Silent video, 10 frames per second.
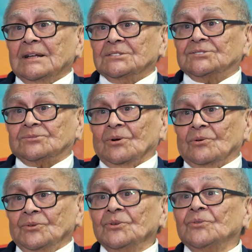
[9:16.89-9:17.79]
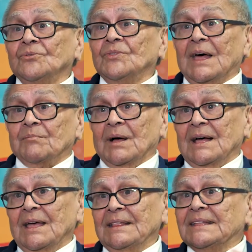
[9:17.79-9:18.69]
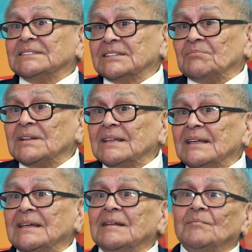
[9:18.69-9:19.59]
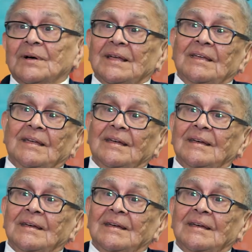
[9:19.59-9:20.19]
So you do that by discipline, by